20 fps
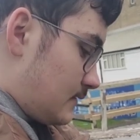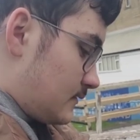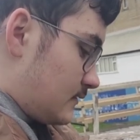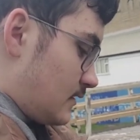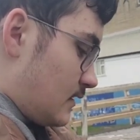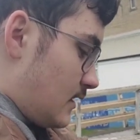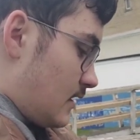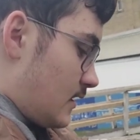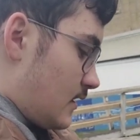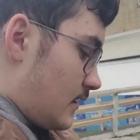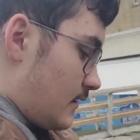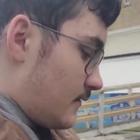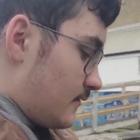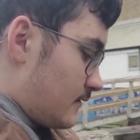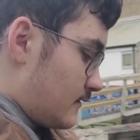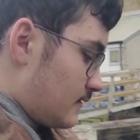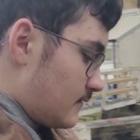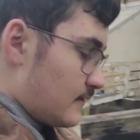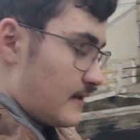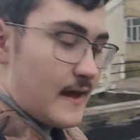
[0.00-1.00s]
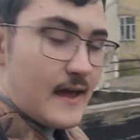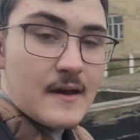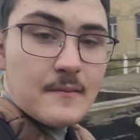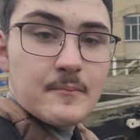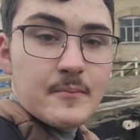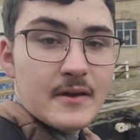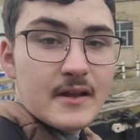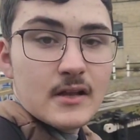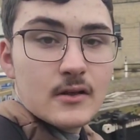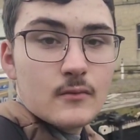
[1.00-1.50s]
so they are
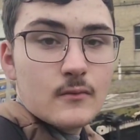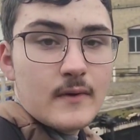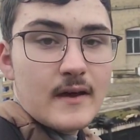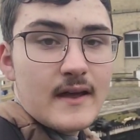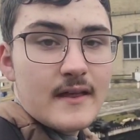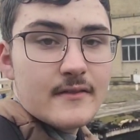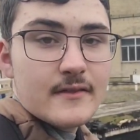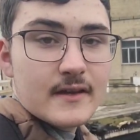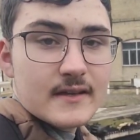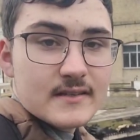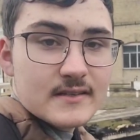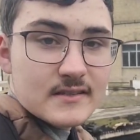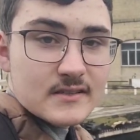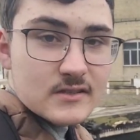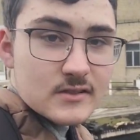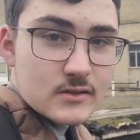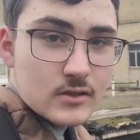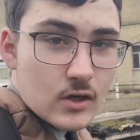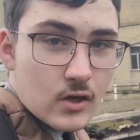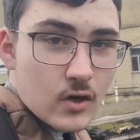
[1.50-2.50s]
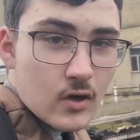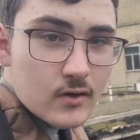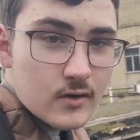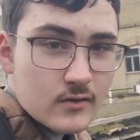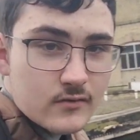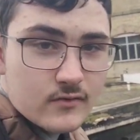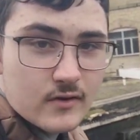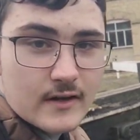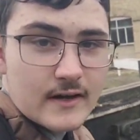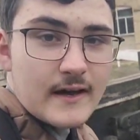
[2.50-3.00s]
built with stone
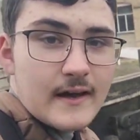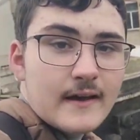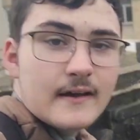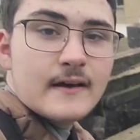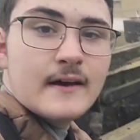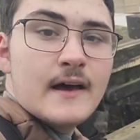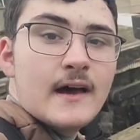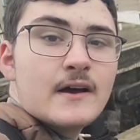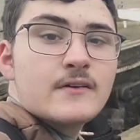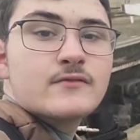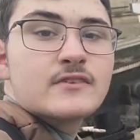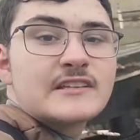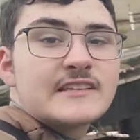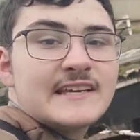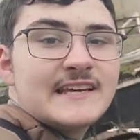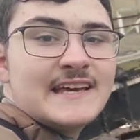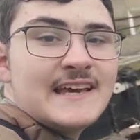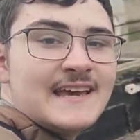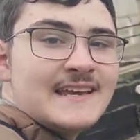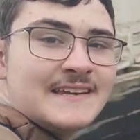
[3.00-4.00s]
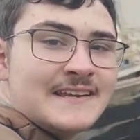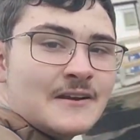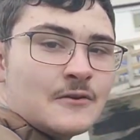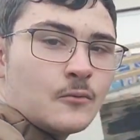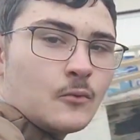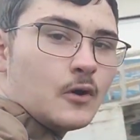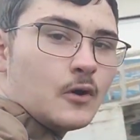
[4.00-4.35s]
uh, retaining